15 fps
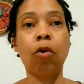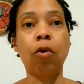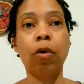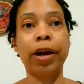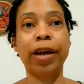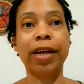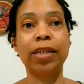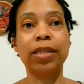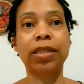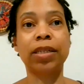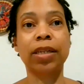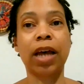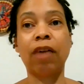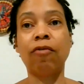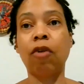
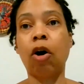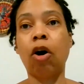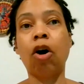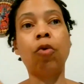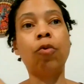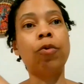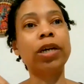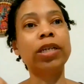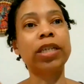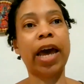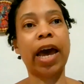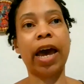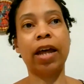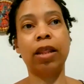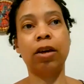coins, I've
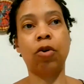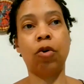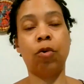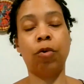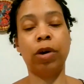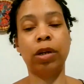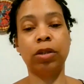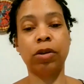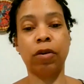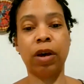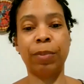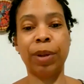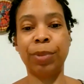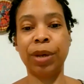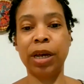always had the coins
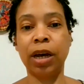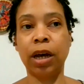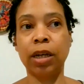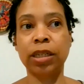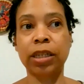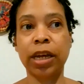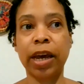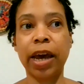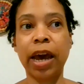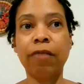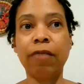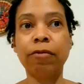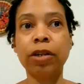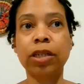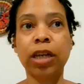on me because
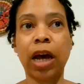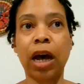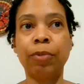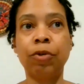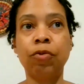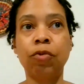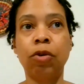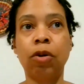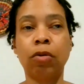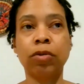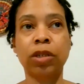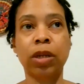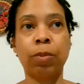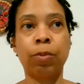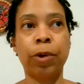every time you
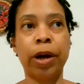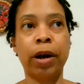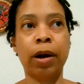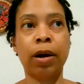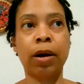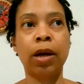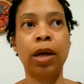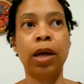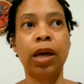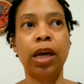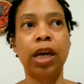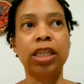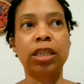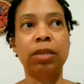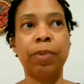go somewhere,
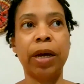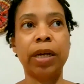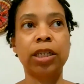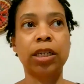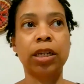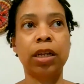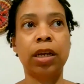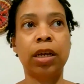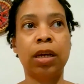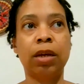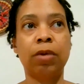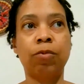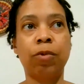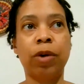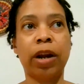
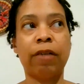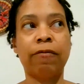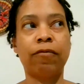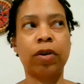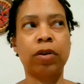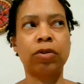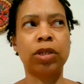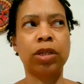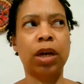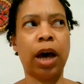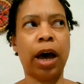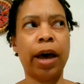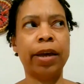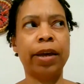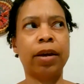especially when I first
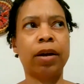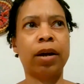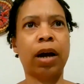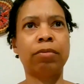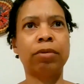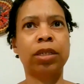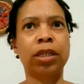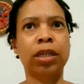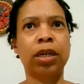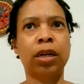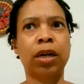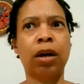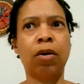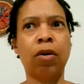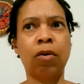got here, I was
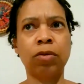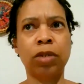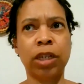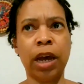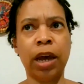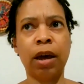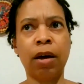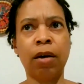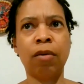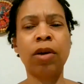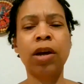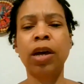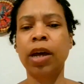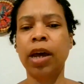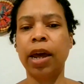in a
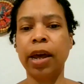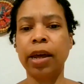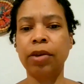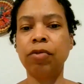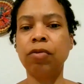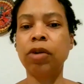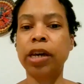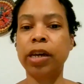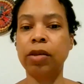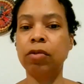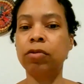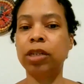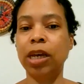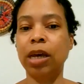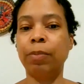hotel and
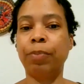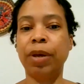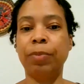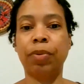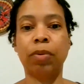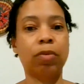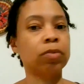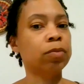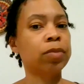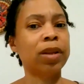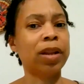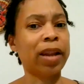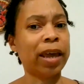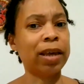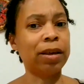you tip people.
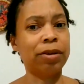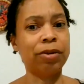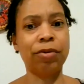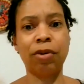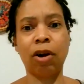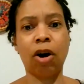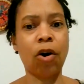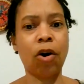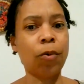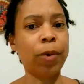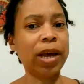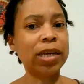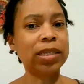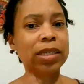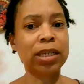Like you're
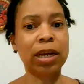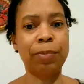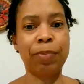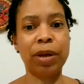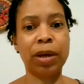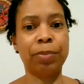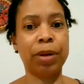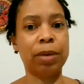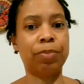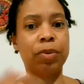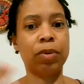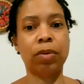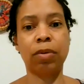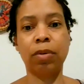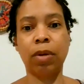always tipping
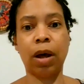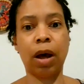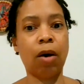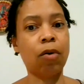people,